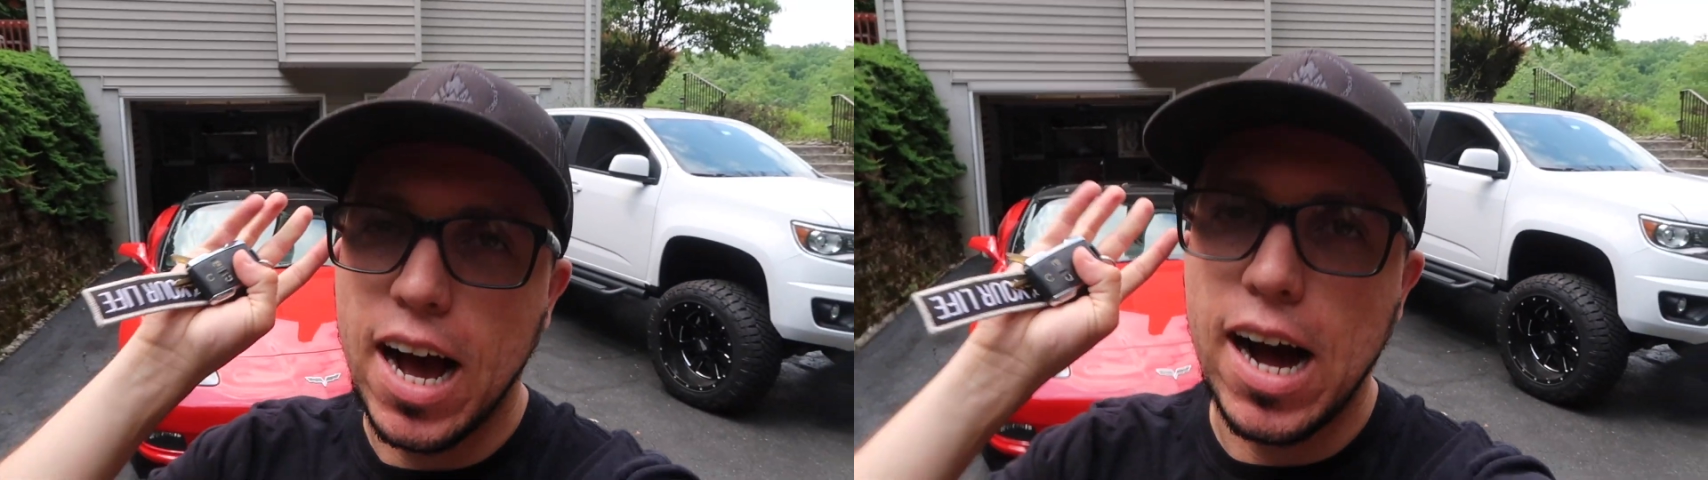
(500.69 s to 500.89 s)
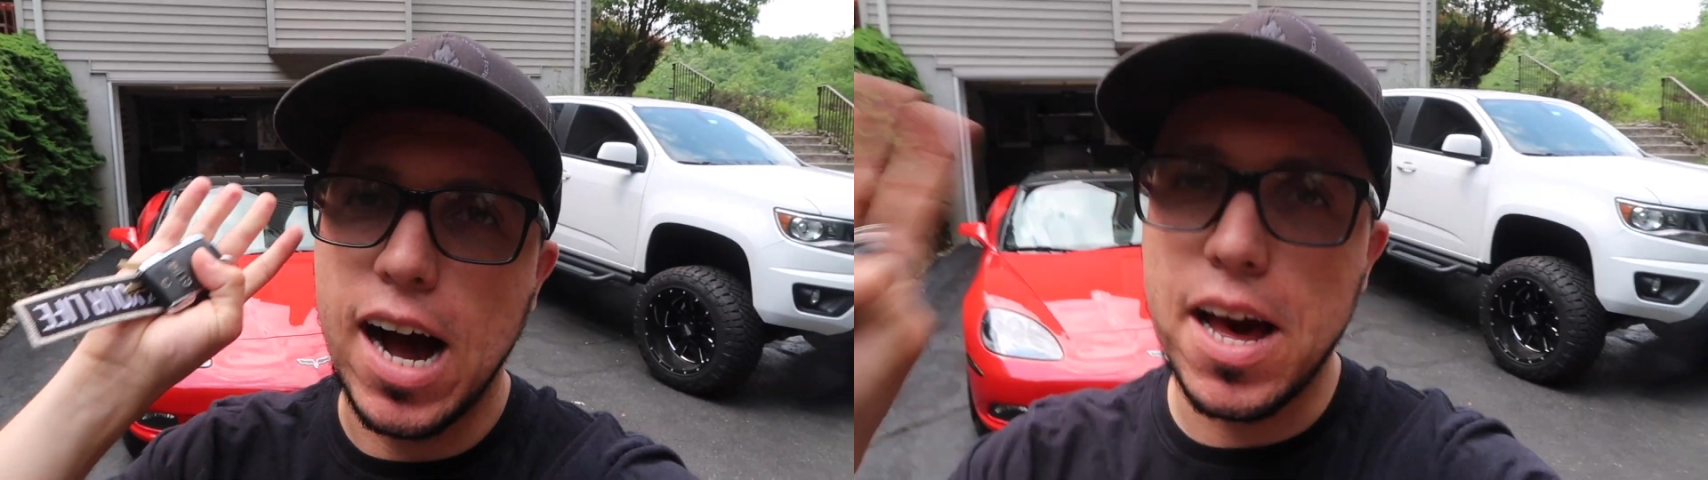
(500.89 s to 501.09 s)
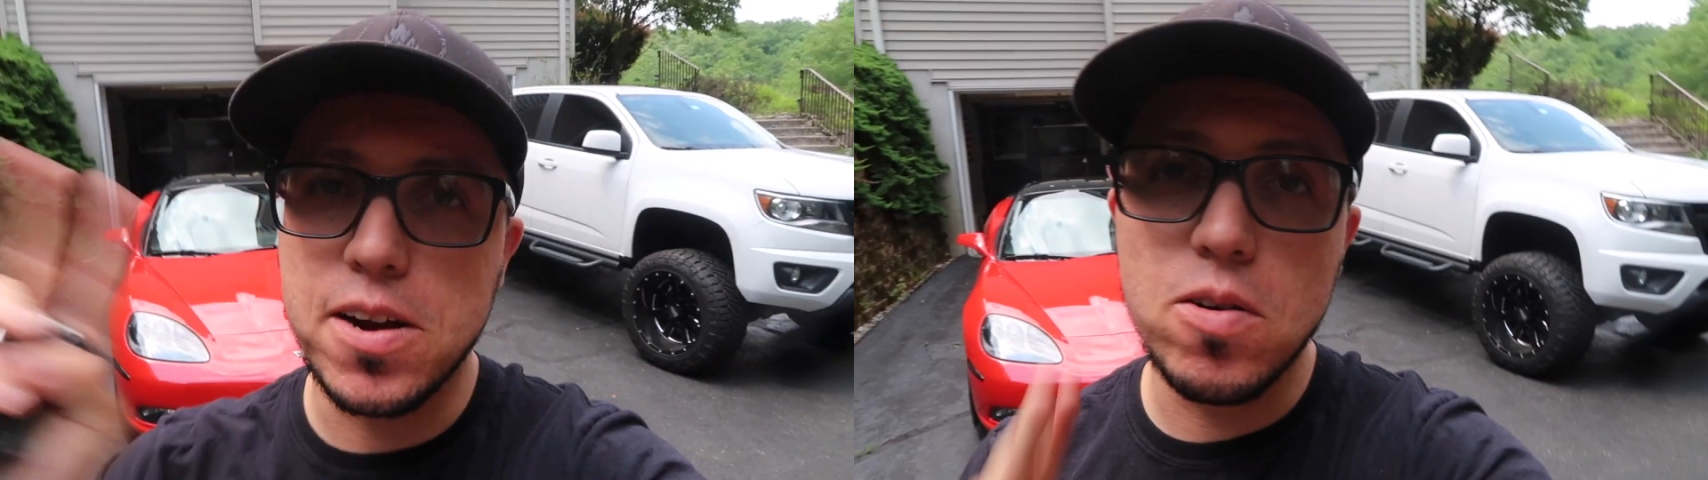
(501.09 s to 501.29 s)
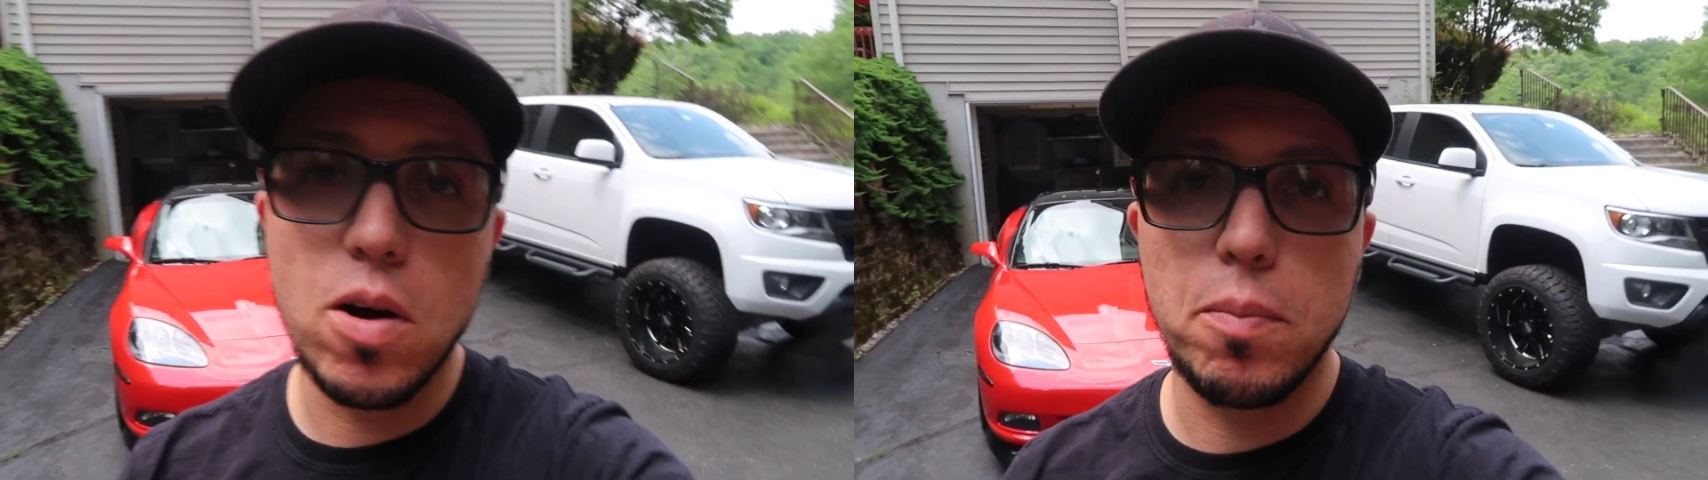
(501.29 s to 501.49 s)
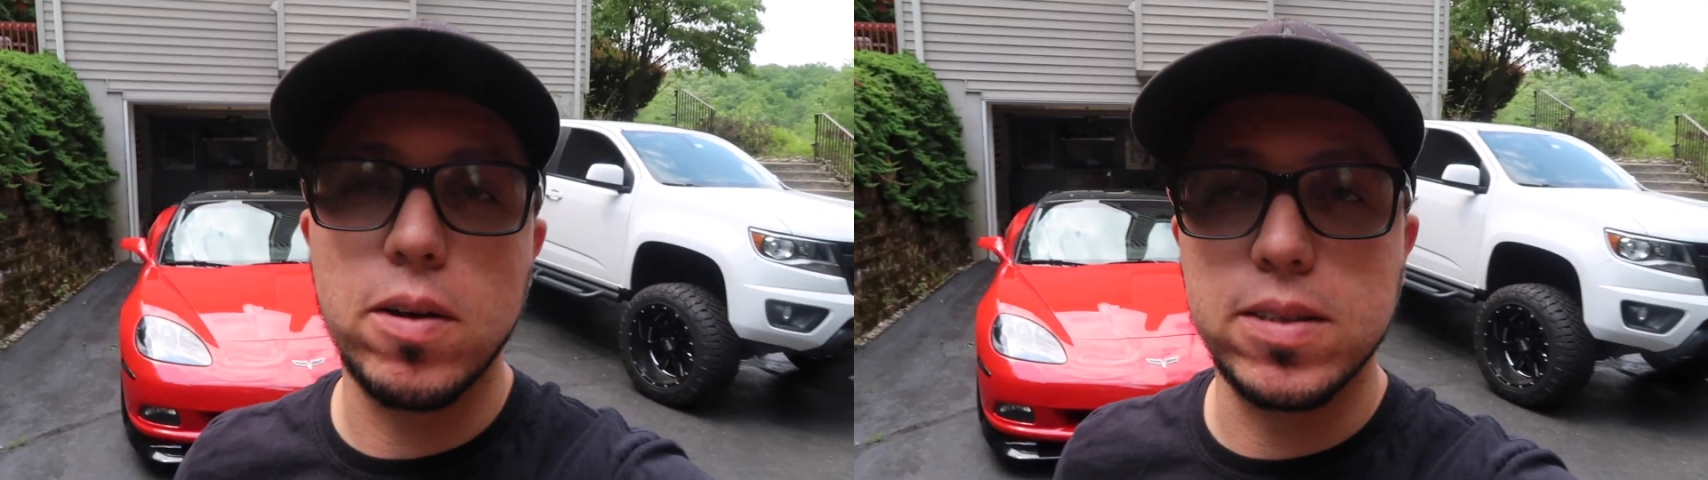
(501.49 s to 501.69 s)
Uh, I don't know
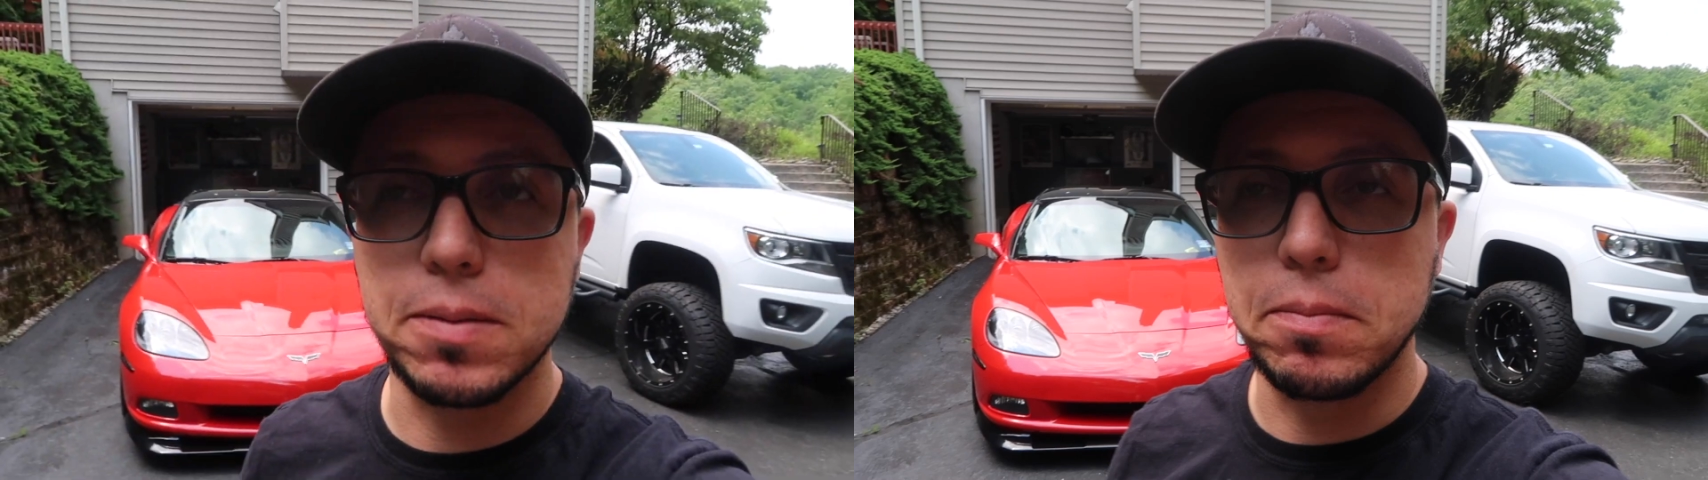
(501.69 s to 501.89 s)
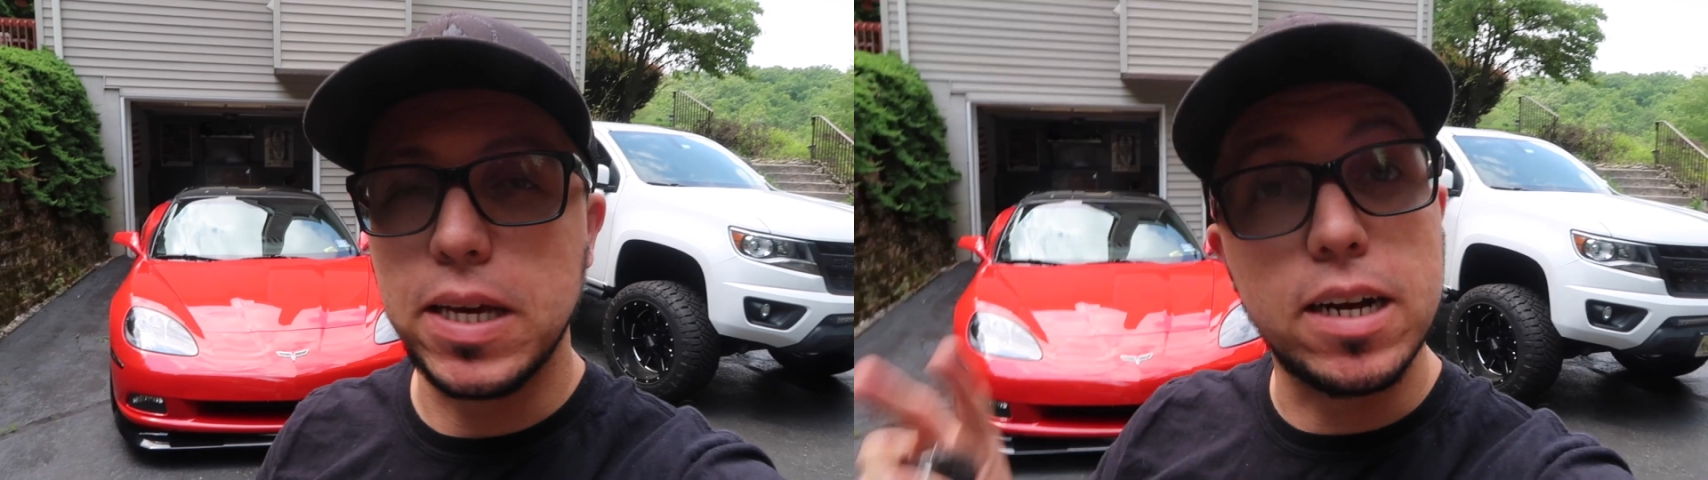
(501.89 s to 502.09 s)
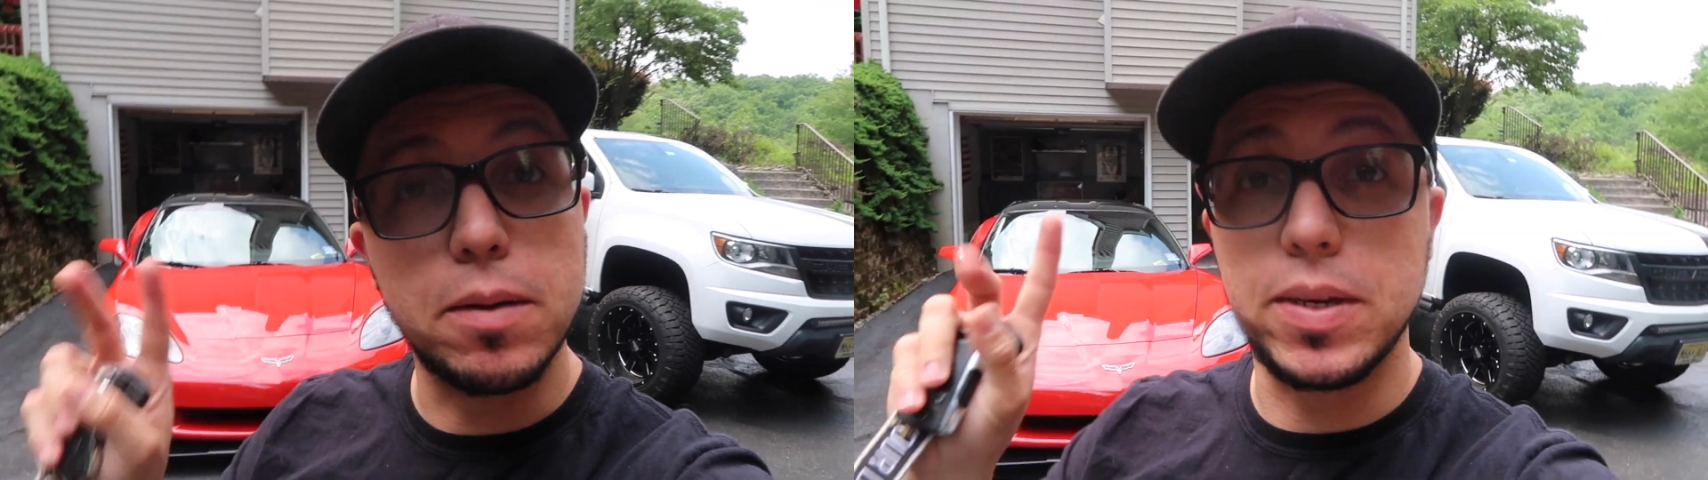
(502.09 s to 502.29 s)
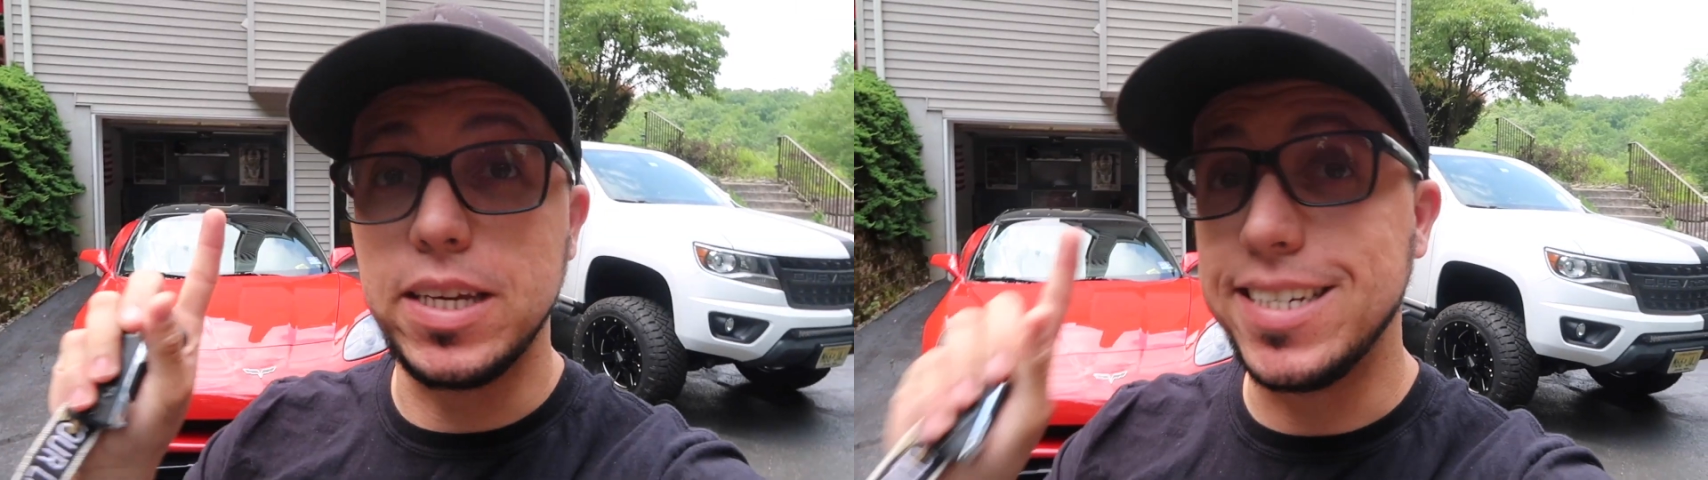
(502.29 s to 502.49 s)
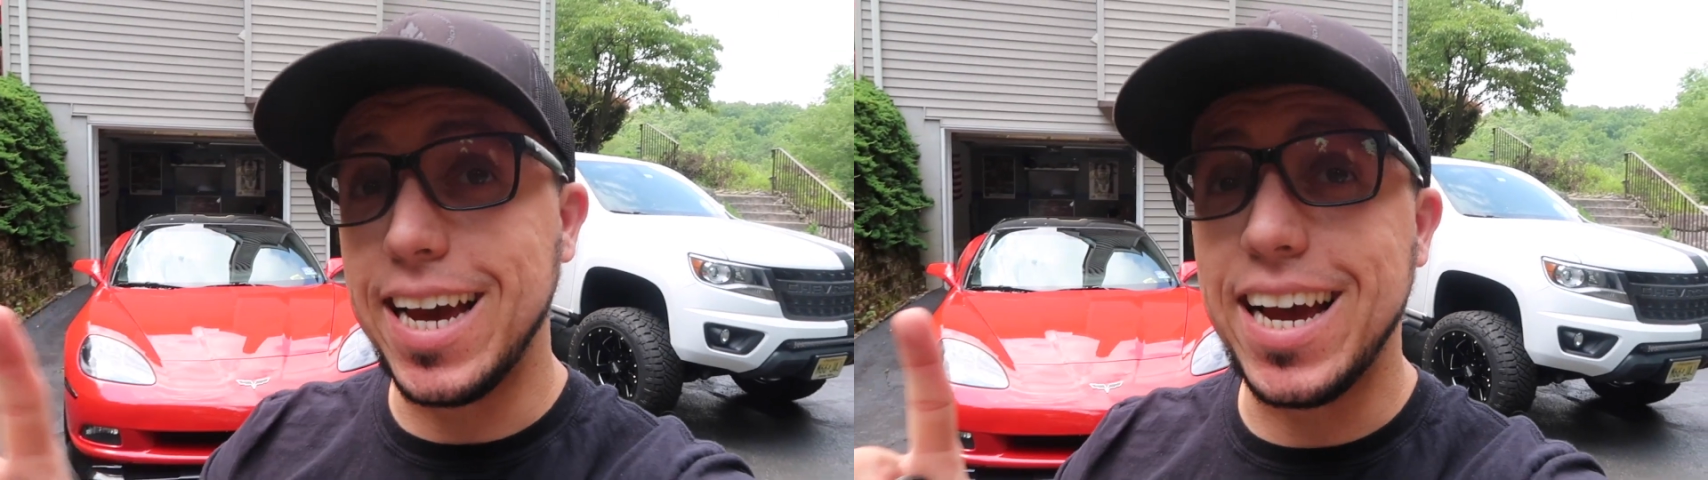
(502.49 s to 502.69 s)
about the meetup
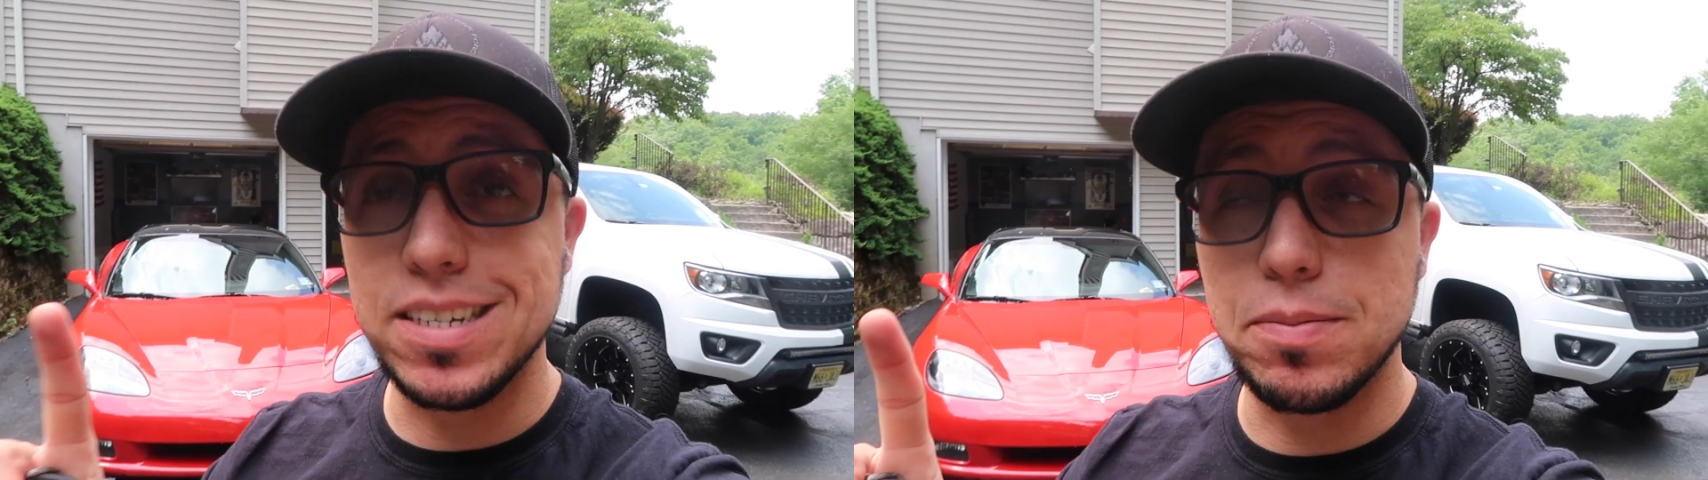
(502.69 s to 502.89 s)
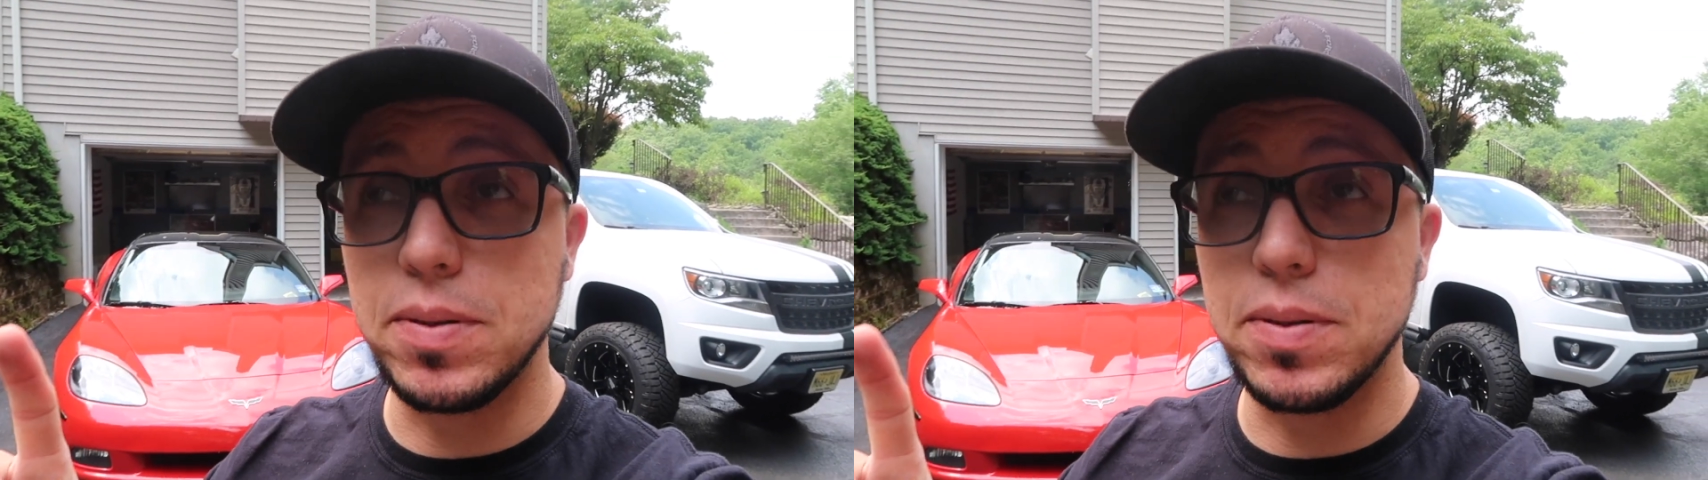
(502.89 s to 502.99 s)
yet